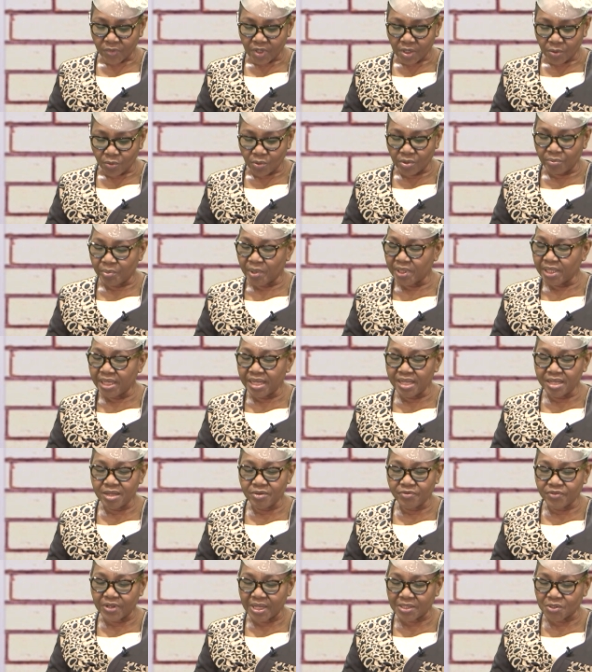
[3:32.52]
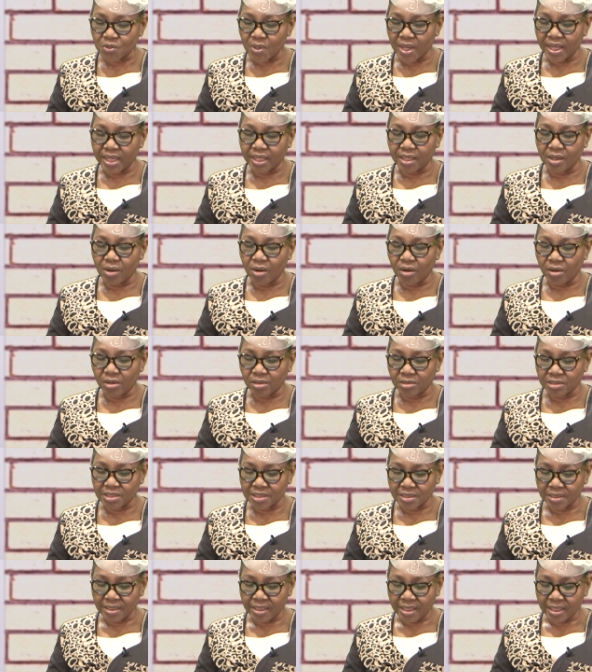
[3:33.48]
We believe that you are a
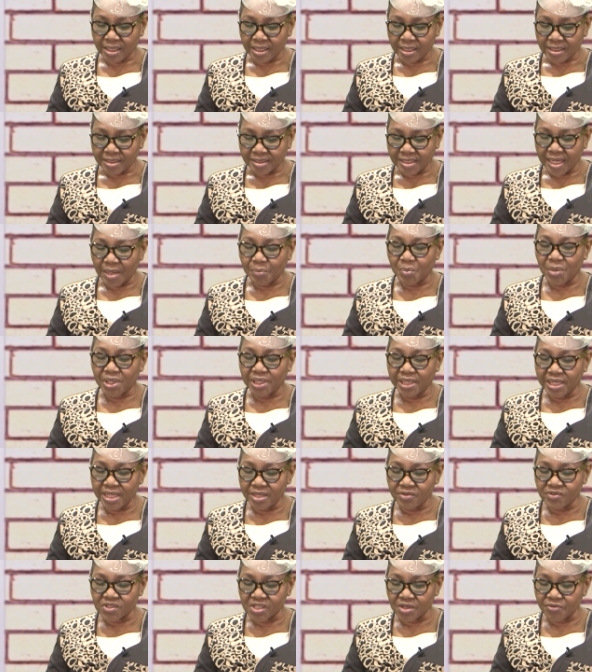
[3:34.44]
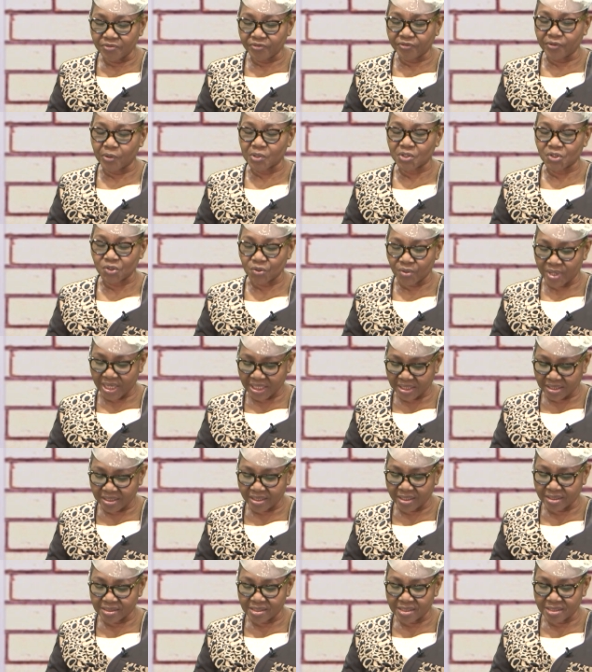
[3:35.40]
God that believes in
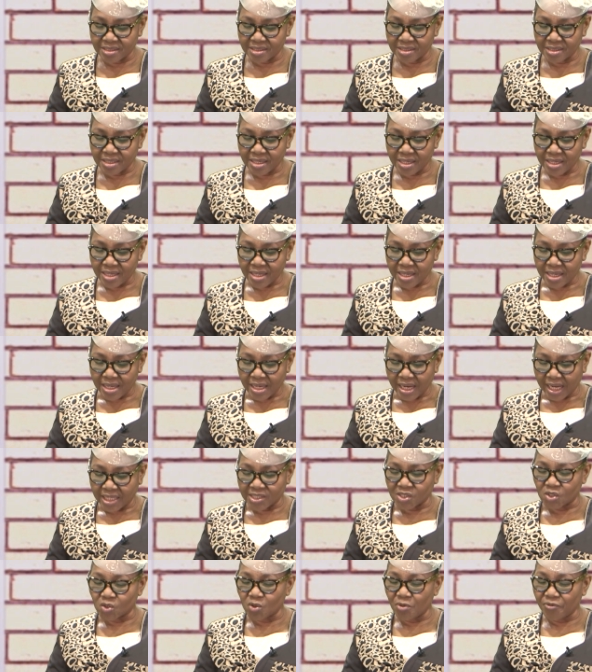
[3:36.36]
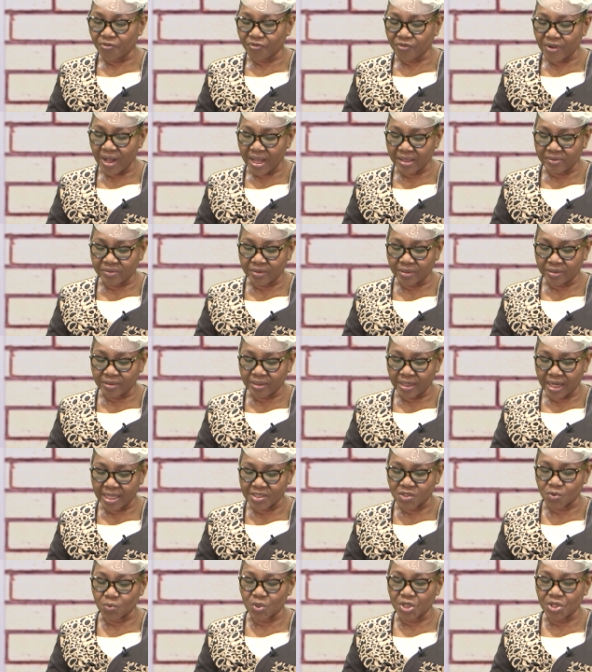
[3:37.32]
forthrightness. And so, Father,
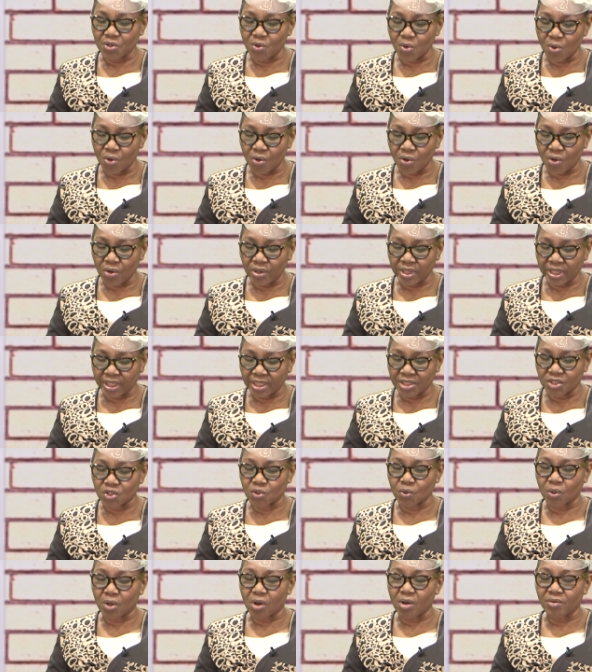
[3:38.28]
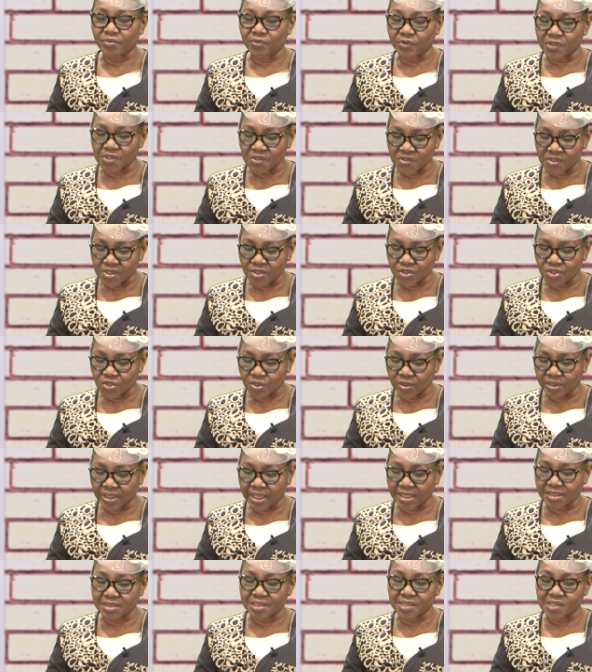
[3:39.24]
as we go into conversation
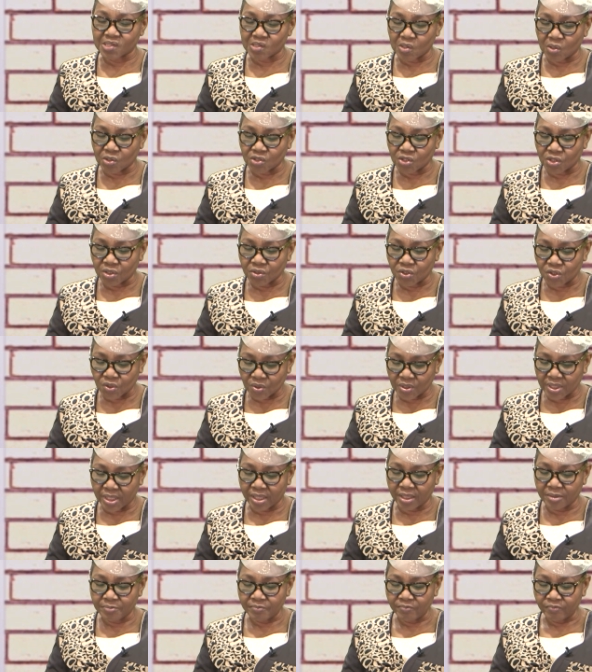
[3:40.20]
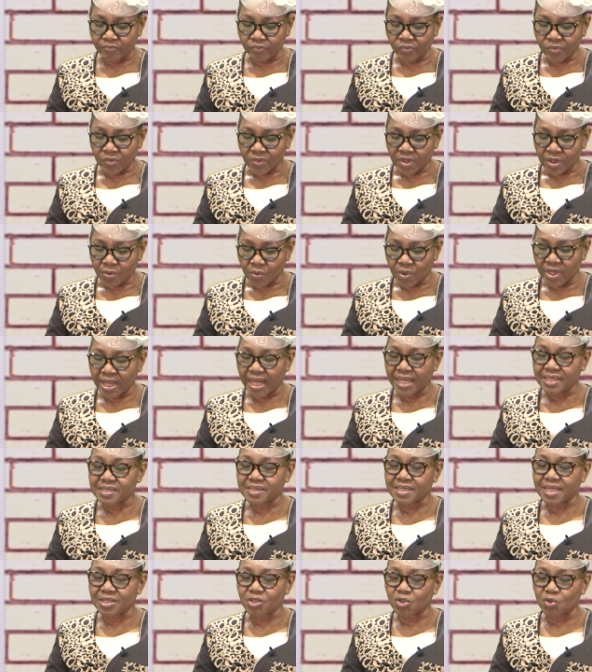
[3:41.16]
and discussion today, we
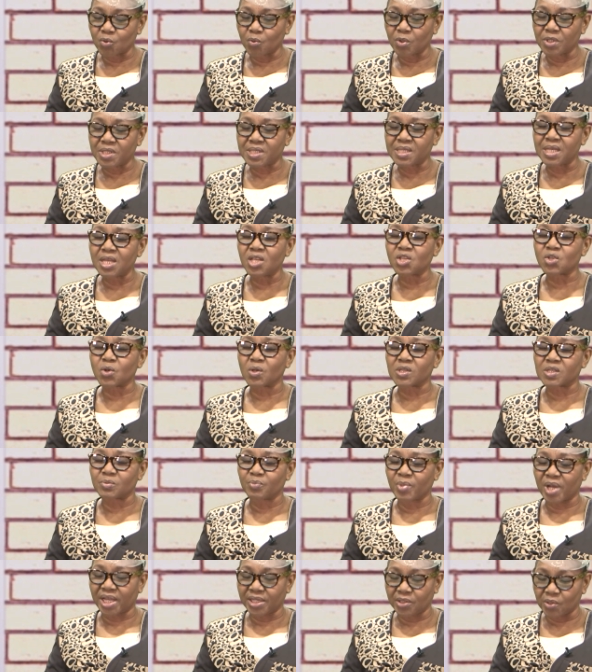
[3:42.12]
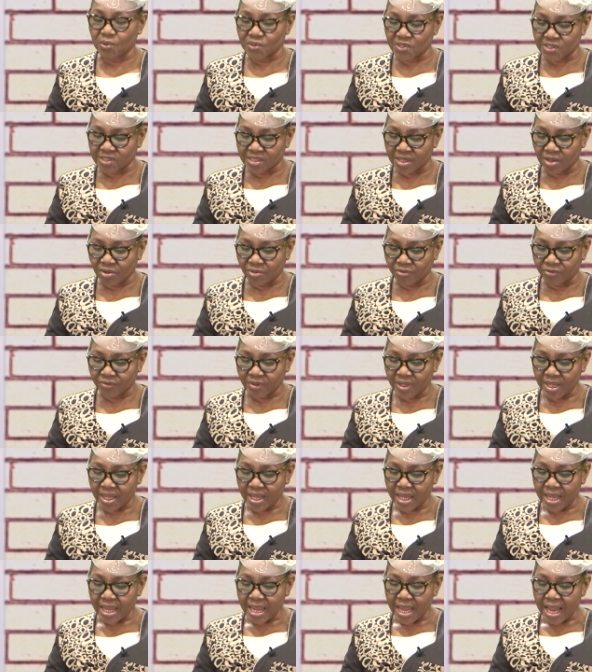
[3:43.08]
ask that you will teach us by yourself
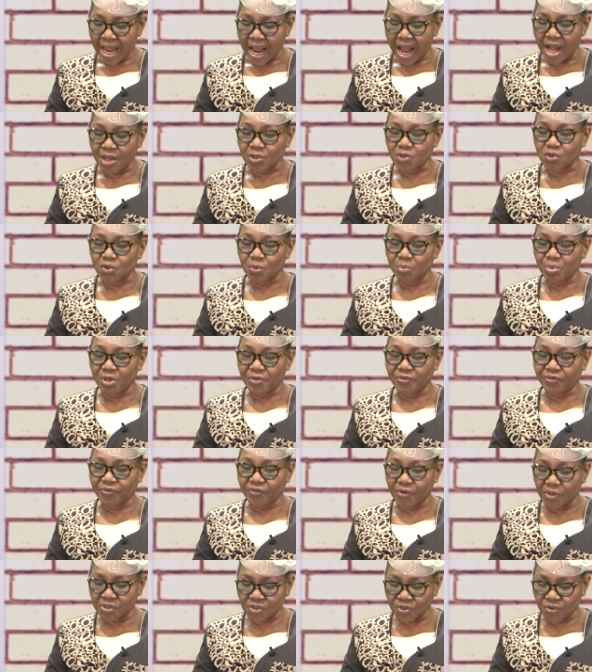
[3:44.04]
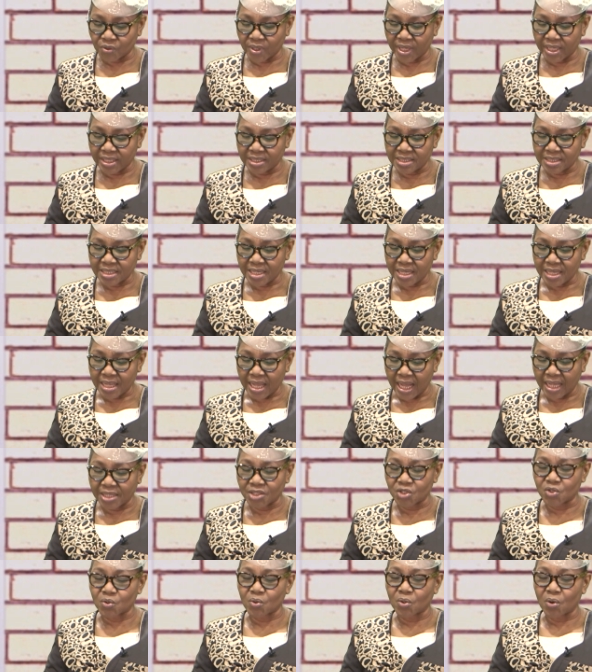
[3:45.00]
how to be forthright
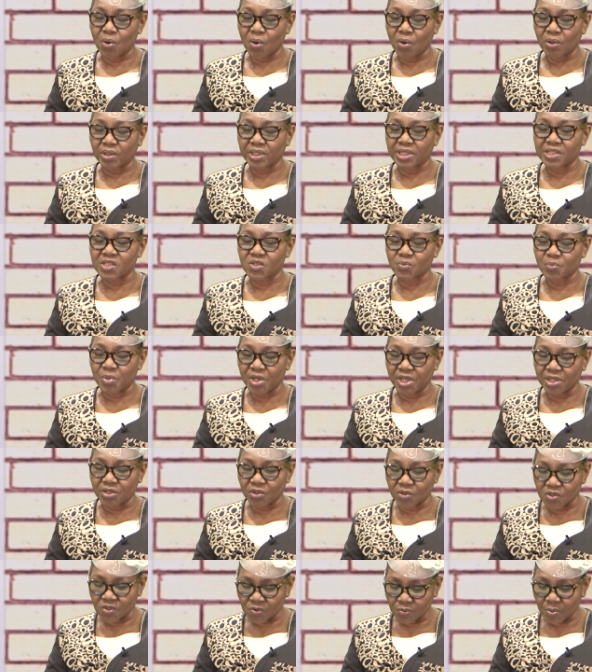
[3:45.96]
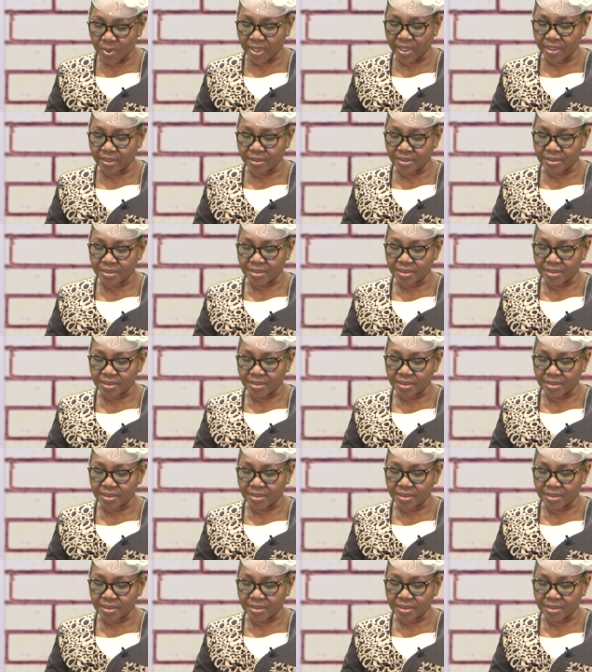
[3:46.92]
and to call a spade a spade.